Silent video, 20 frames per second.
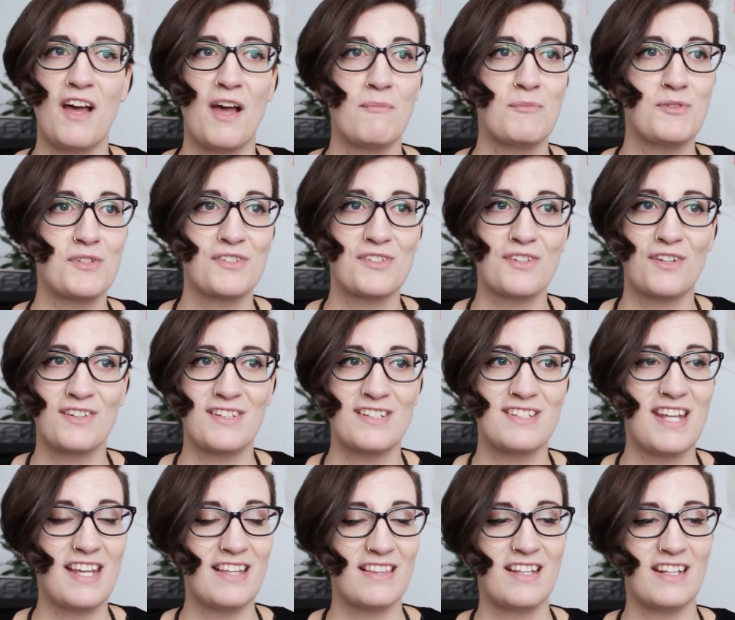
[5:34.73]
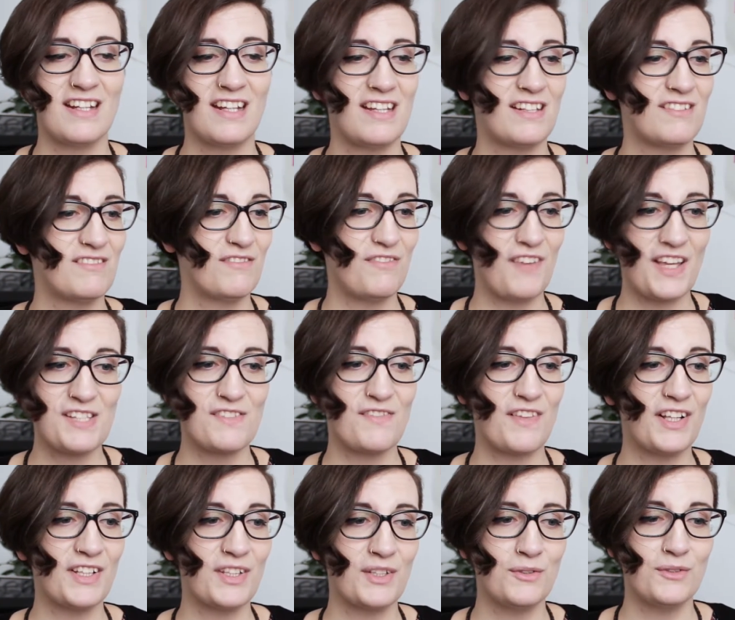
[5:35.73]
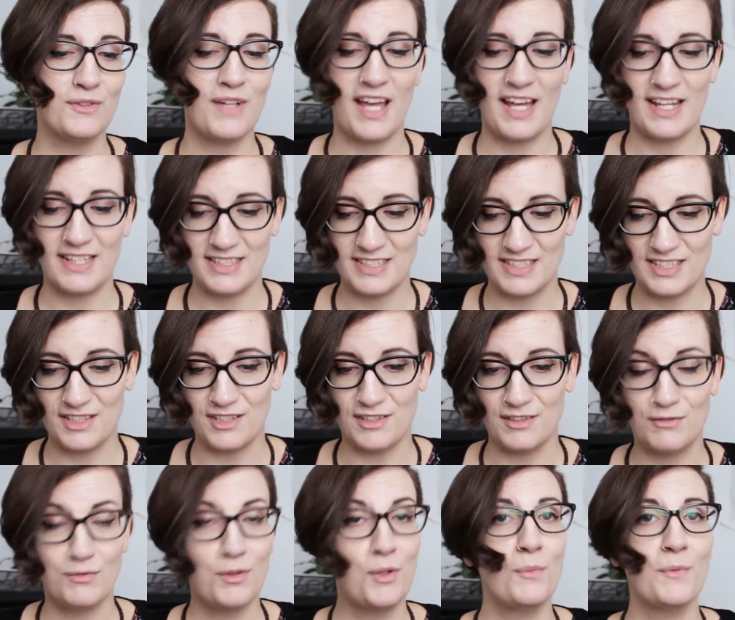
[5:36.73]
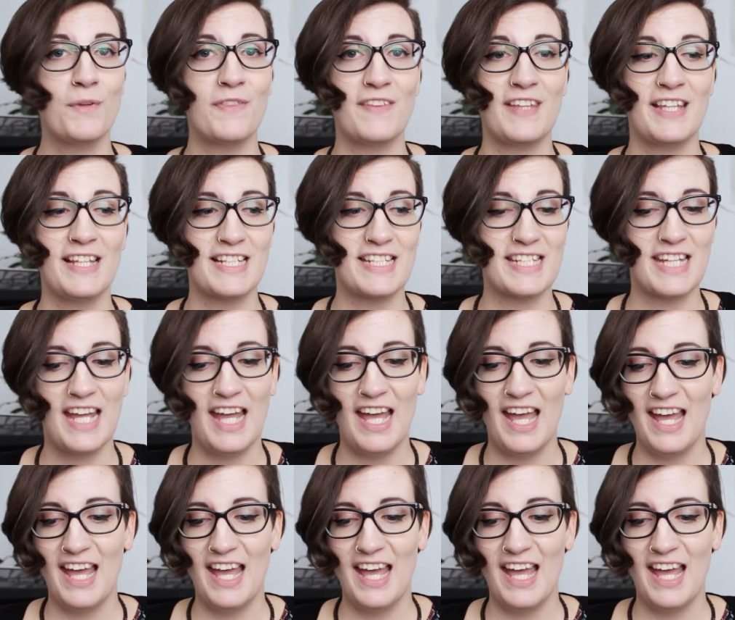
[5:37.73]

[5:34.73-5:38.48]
I'm just gonna take that at face value and roll with it.